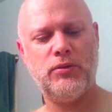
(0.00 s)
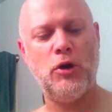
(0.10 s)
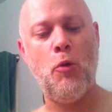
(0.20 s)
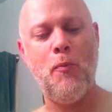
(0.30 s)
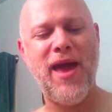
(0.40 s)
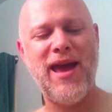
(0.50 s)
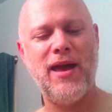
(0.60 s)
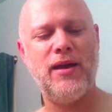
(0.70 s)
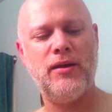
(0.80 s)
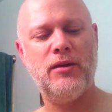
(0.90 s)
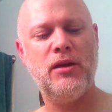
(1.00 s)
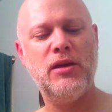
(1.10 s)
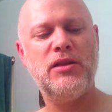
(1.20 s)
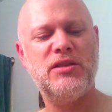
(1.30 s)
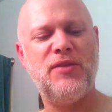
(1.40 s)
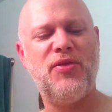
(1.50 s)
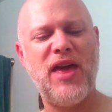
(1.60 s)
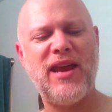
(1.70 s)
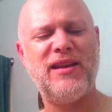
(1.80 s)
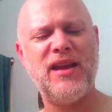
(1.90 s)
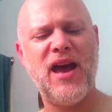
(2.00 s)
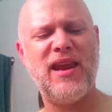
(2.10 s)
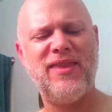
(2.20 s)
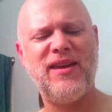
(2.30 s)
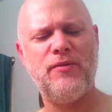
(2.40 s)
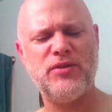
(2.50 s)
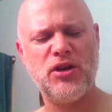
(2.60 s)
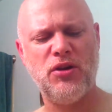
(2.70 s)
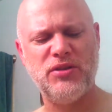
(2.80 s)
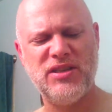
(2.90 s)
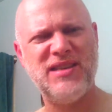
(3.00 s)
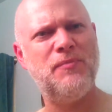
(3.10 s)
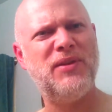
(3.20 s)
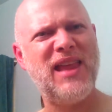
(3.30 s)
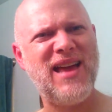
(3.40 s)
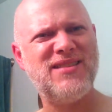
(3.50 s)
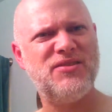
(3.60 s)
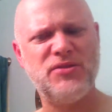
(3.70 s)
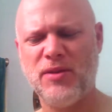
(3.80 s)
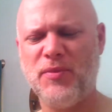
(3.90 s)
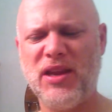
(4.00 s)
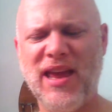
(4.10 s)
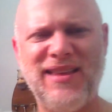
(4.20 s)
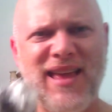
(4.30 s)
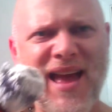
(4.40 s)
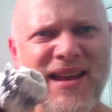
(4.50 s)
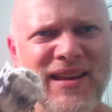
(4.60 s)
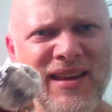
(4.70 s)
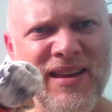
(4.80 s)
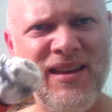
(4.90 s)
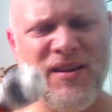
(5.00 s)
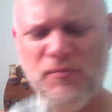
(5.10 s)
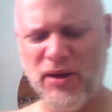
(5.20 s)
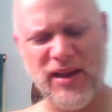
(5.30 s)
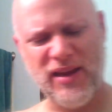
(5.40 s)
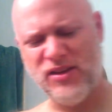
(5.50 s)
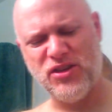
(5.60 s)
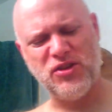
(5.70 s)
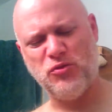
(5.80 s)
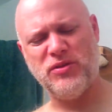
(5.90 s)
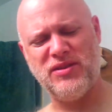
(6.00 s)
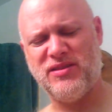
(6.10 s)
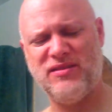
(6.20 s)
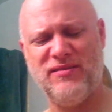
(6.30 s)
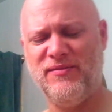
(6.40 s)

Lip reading: Omega synthetic knot. I think it was called Simplex or something like that, but it just was,